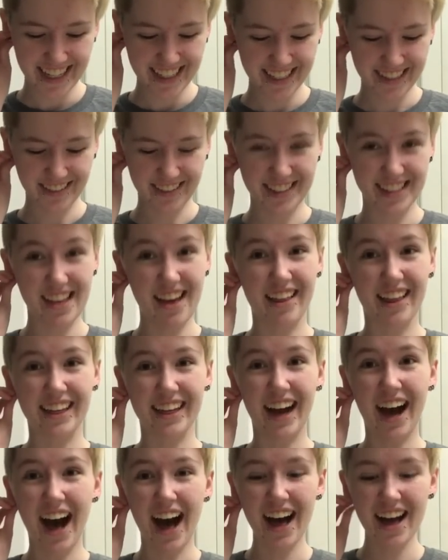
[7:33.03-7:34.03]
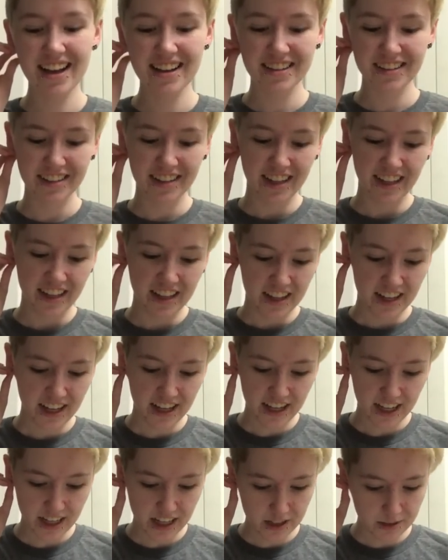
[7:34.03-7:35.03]
so it's yelling ha.
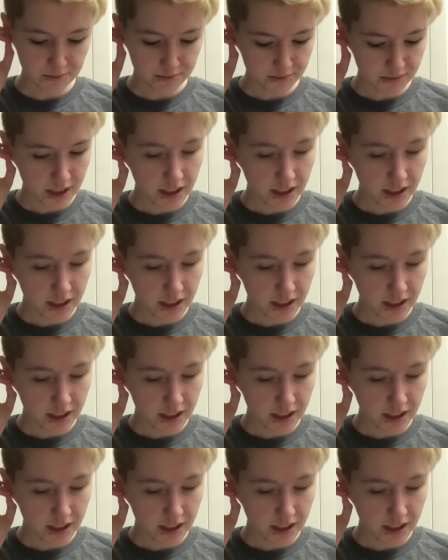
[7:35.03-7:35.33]
Ha!